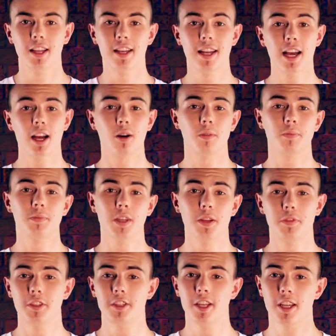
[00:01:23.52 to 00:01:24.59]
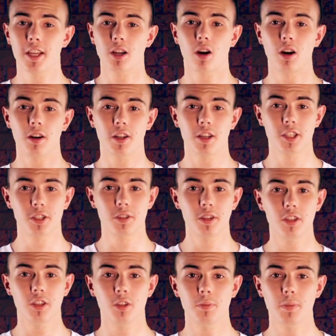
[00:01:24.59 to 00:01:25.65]
Now, if you're taking art
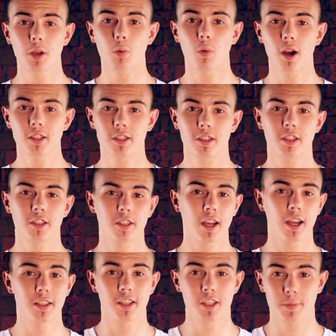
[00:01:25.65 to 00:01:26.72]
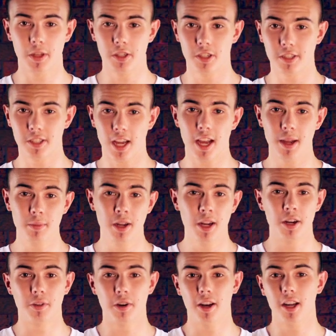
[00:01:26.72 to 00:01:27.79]
history, you may wisely decide to spend your time
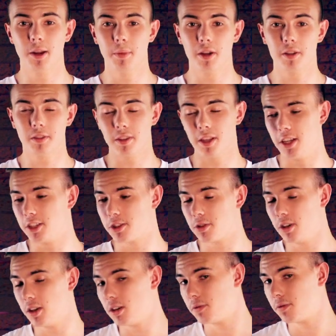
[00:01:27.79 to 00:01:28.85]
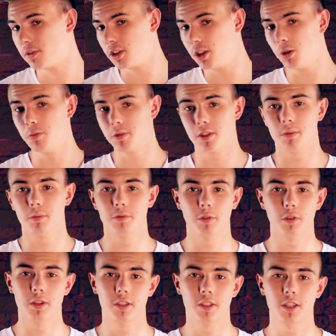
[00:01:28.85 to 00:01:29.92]
writing about the history of Cubism,
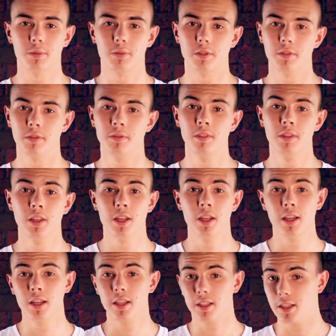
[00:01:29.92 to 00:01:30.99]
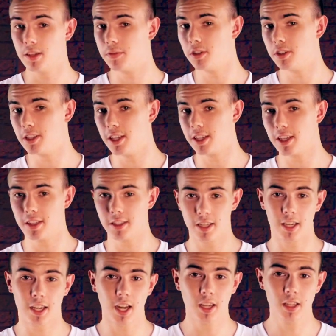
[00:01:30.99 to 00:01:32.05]
for example. If you're taking
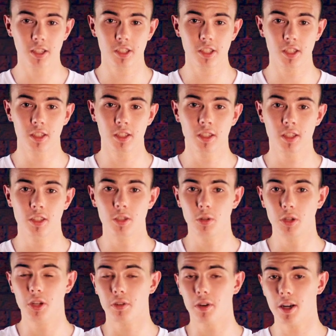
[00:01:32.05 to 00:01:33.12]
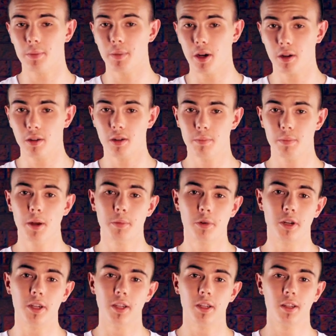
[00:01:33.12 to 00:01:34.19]
psychology, you can write about
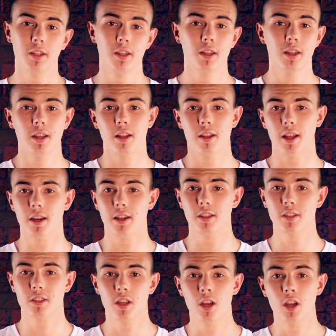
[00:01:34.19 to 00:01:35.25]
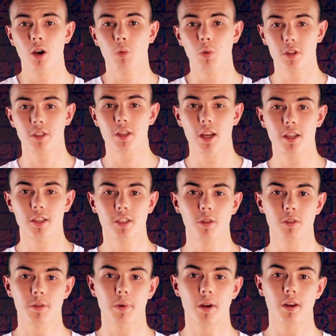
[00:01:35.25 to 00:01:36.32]
memory. That is, what science
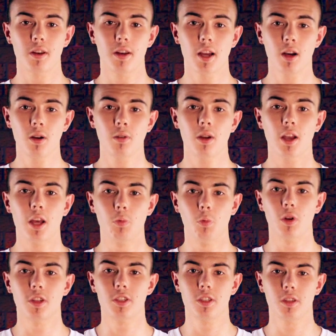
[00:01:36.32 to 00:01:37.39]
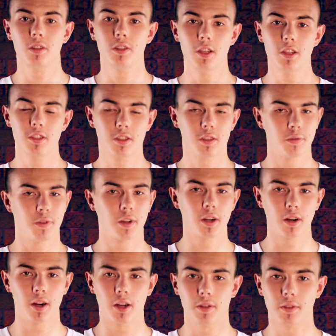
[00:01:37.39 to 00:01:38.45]
knows about it now and what it still needs to
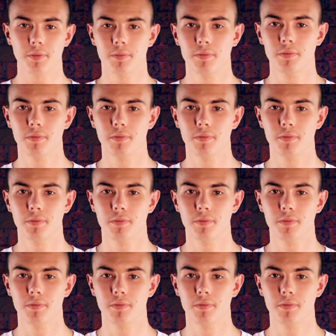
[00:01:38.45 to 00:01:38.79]
figure out.